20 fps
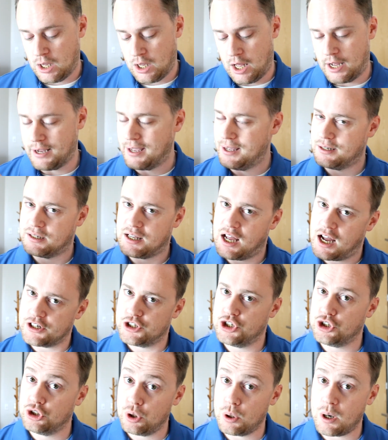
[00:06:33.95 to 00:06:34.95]
Again, talk
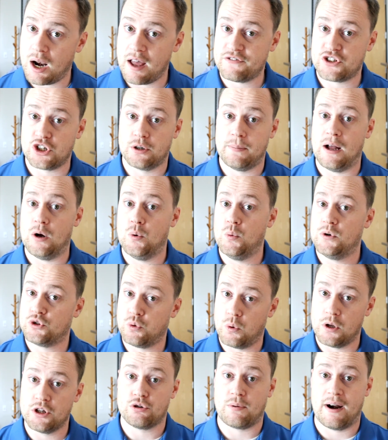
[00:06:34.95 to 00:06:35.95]
to your loan officer about which
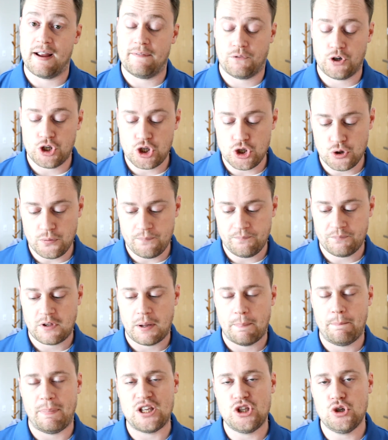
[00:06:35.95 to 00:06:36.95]
one's right for you,
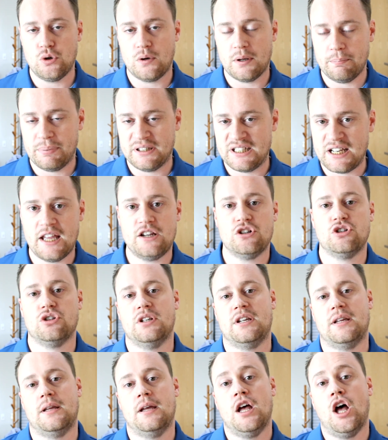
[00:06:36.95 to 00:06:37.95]
but you can
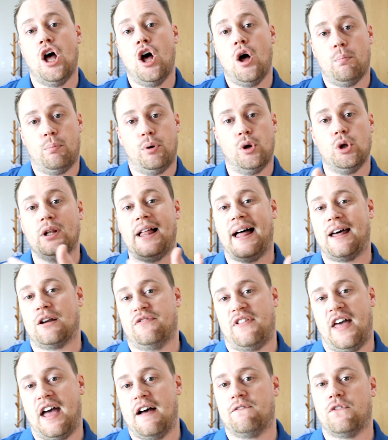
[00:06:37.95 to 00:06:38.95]
potentially pull out of
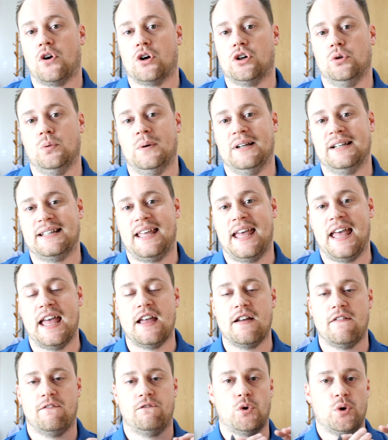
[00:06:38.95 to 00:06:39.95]
that
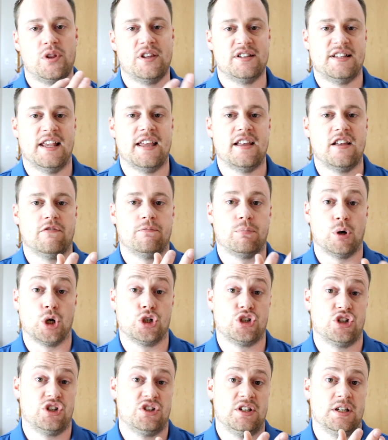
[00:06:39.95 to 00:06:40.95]
401k for the sake of
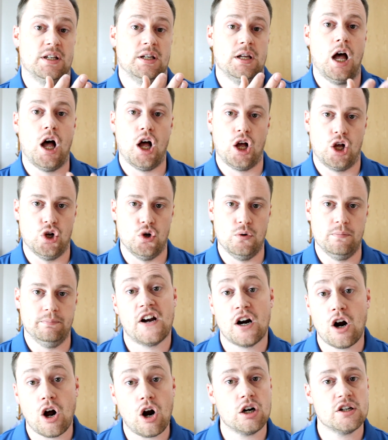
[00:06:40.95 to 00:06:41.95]
purchasing a home.
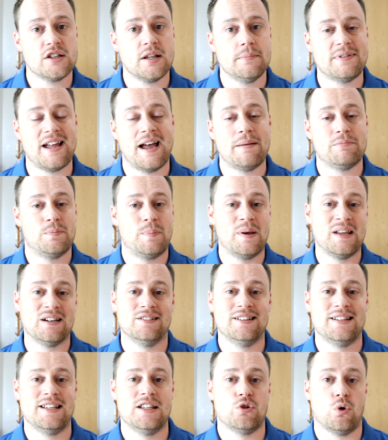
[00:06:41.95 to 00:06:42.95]
There are sometimes
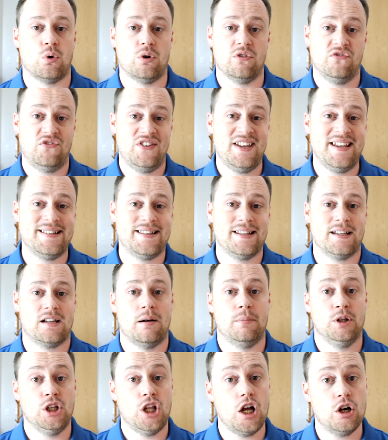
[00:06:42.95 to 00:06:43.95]
penalties or fees that
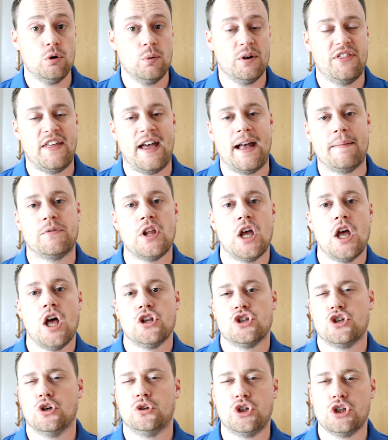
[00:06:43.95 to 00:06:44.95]
come along with that,
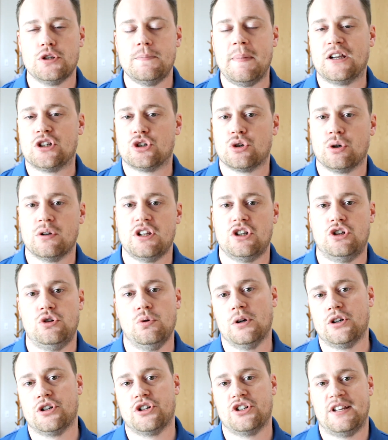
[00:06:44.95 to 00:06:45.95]
so just make sure that you
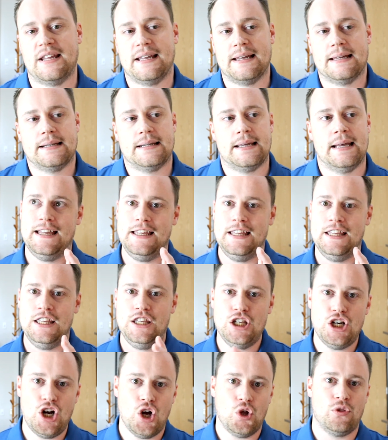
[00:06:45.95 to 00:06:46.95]
understand,
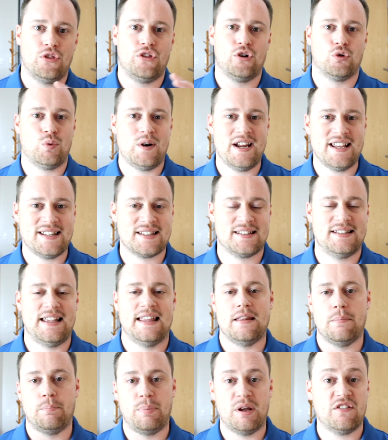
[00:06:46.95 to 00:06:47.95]
the risks
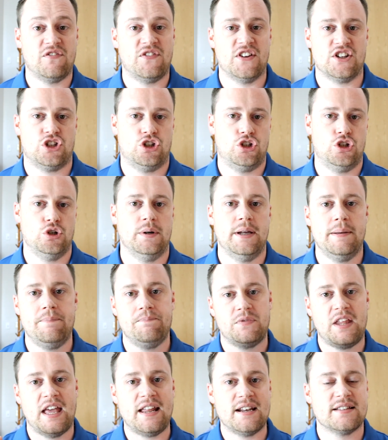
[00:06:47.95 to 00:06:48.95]
and the benefits to it,
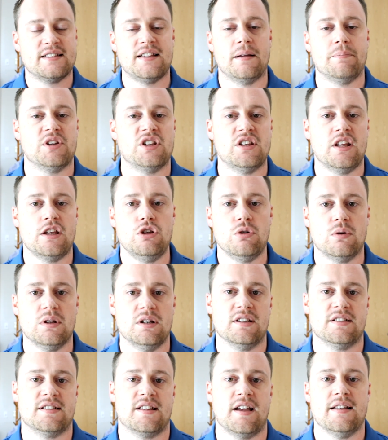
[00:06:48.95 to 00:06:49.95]
and it's something that you can
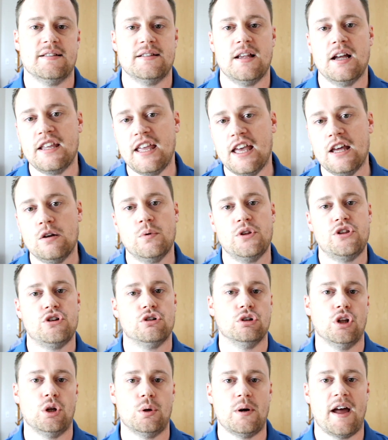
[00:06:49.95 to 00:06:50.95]
discuss again with your
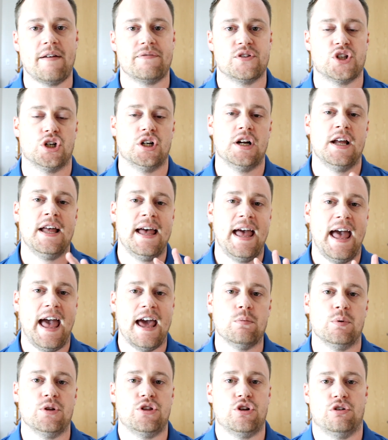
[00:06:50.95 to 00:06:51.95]
loan officer
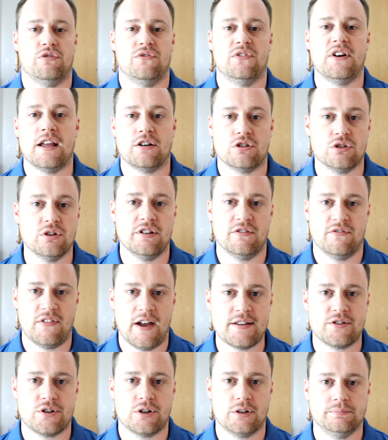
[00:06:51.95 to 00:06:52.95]
and with your financial
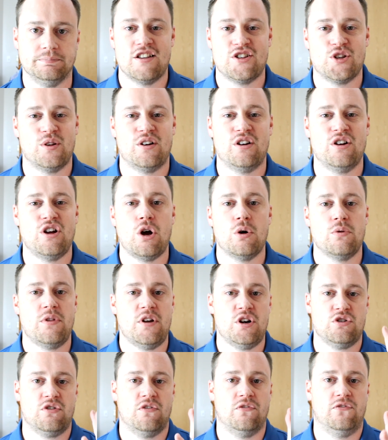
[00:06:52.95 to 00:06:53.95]
advisor. So there you go.
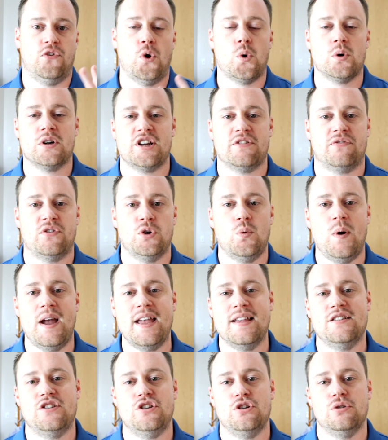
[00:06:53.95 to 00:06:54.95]
There's 4 different
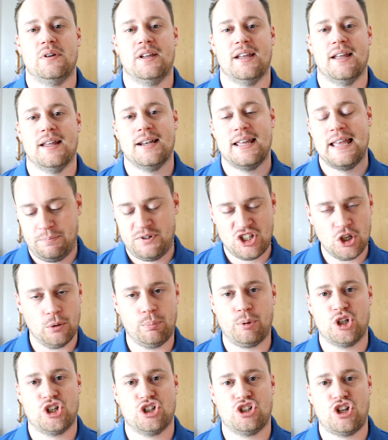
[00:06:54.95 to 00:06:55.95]
ways you can still
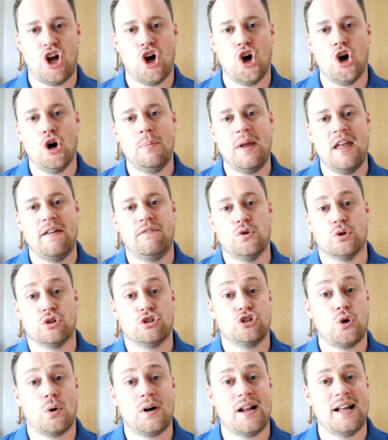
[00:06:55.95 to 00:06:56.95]
purchase a home if you're
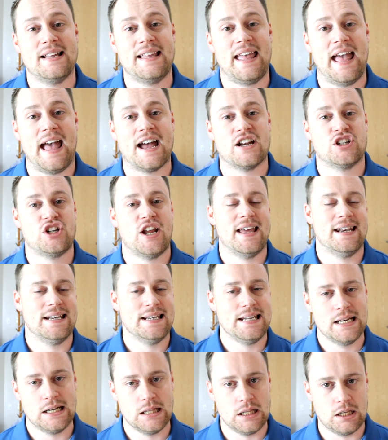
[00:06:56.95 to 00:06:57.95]
short on cash and
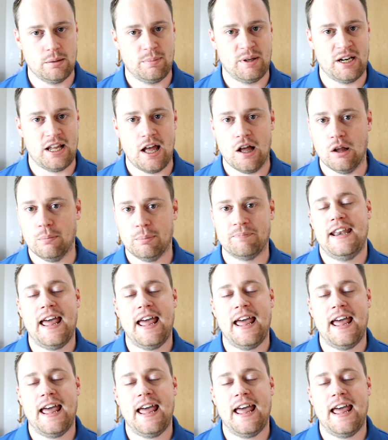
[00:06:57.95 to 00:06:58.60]
need a little bit of help.